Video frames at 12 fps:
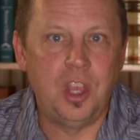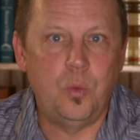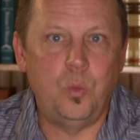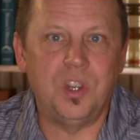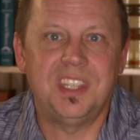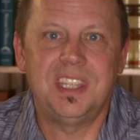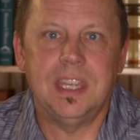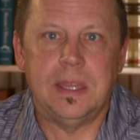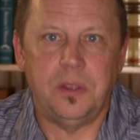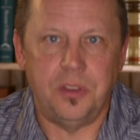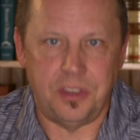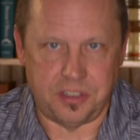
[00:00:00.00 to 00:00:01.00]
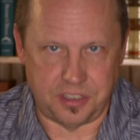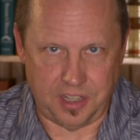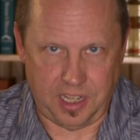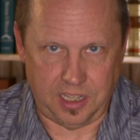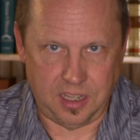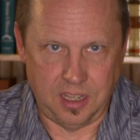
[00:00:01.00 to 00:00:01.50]
would kill the
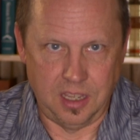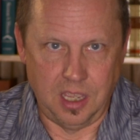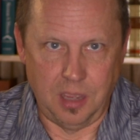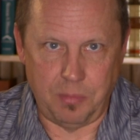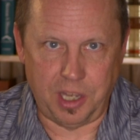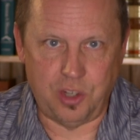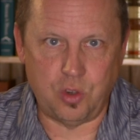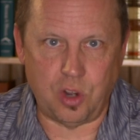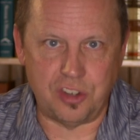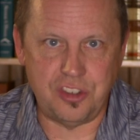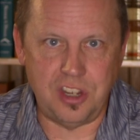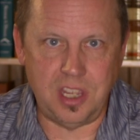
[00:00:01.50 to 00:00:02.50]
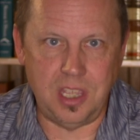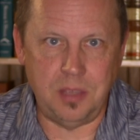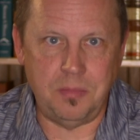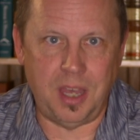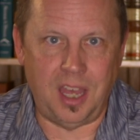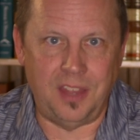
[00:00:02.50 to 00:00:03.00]
snake by crushing
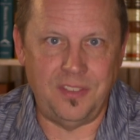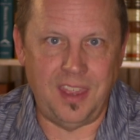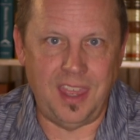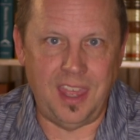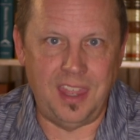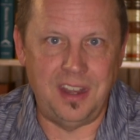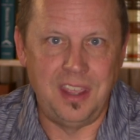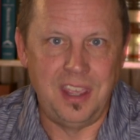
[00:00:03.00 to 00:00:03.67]
him on the head,